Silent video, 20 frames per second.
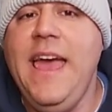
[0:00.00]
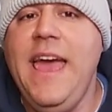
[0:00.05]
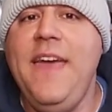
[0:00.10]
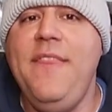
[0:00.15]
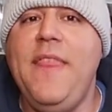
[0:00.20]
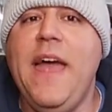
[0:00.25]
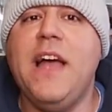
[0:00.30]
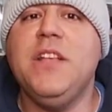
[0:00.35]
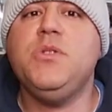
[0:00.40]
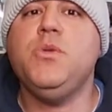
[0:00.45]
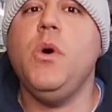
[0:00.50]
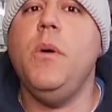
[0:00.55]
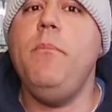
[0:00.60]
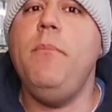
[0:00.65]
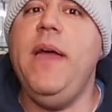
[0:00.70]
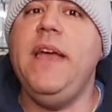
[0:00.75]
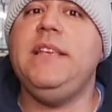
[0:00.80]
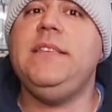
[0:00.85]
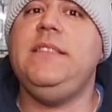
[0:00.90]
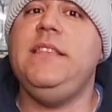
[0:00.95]
And that's what
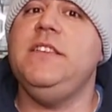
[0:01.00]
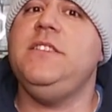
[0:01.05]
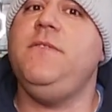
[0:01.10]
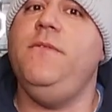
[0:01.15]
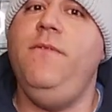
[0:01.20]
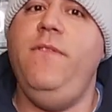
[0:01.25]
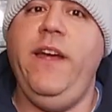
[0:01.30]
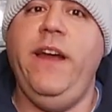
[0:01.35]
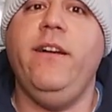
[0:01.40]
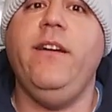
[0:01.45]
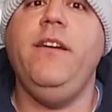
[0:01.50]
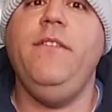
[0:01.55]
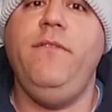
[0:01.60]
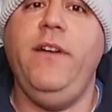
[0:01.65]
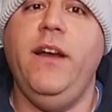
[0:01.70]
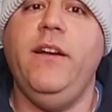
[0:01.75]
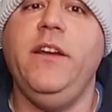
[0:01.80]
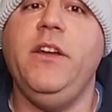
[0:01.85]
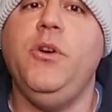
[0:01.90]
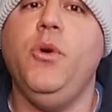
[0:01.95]
makes this very,
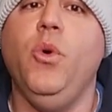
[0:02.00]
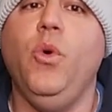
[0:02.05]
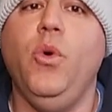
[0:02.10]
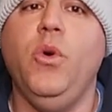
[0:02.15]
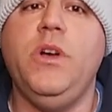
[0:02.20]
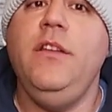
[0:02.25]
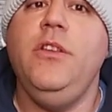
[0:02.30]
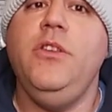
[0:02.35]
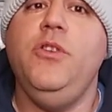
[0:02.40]
very cool.